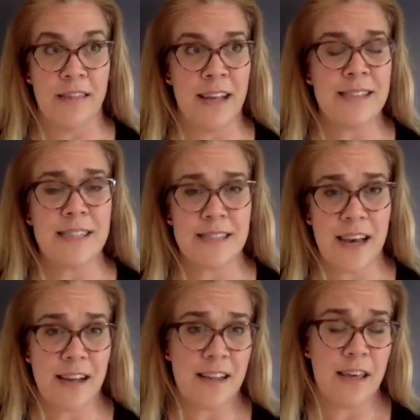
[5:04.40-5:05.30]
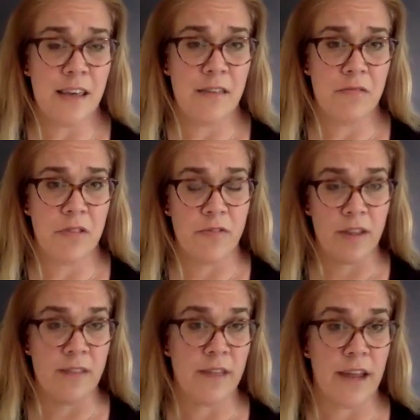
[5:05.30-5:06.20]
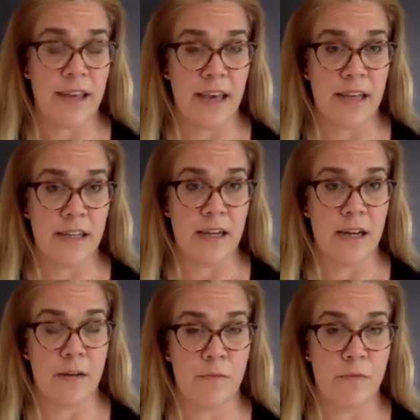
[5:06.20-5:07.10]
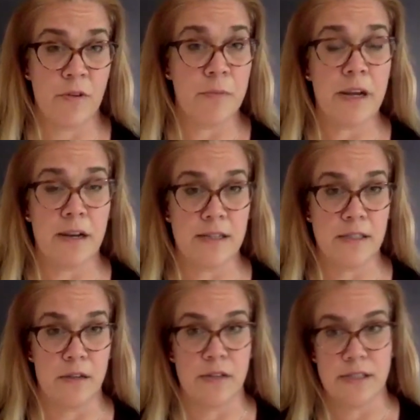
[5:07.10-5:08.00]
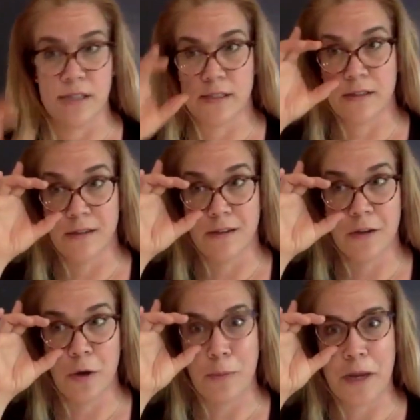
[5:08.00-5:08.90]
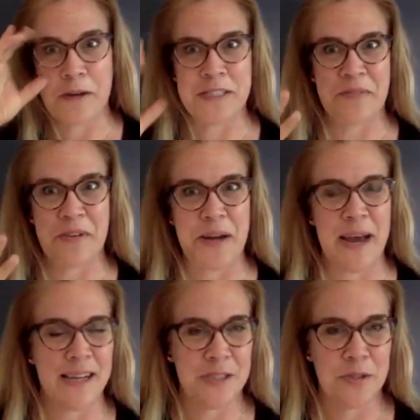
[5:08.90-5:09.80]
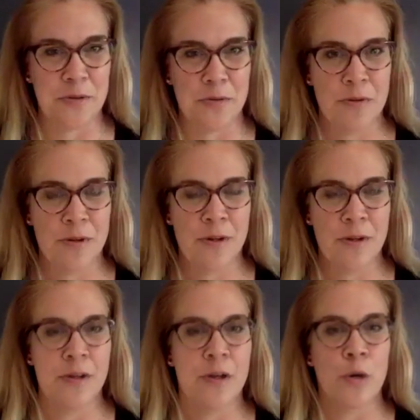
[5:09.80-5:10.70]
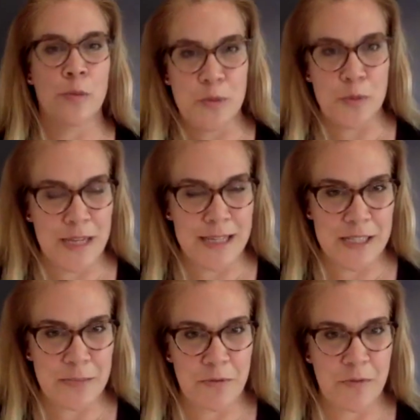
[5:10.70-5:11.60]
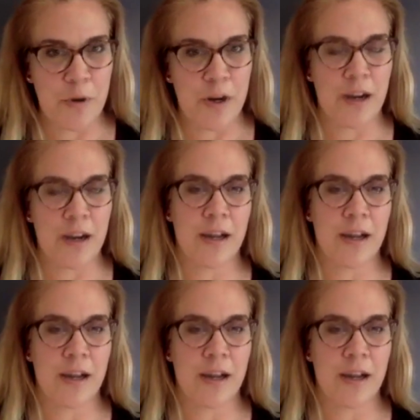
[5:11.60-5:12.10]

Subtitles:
that's exactly the feeling that I get from parents. You know, this is, no parents have ever had to homeschool like this before.